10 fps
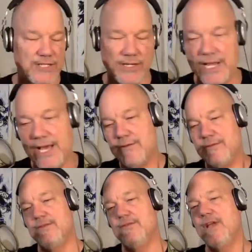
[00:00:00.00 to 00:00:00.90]
So now
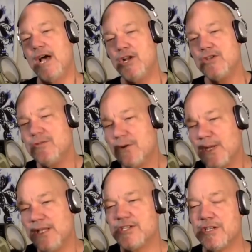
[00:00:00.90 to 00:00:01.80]
I know you
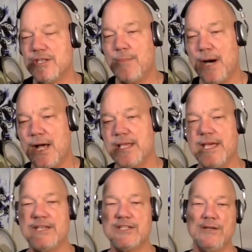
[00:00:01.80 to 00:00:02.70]
normally listen to the
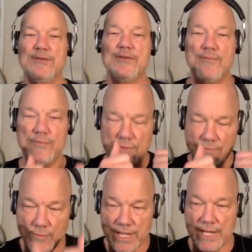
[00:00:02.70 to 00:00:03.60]
podcast, so
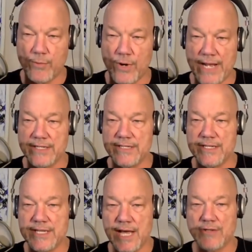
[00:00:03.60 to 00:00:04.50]
we got to practice
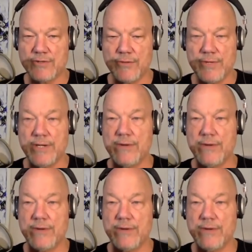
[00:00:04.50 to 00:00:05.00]
this outro here.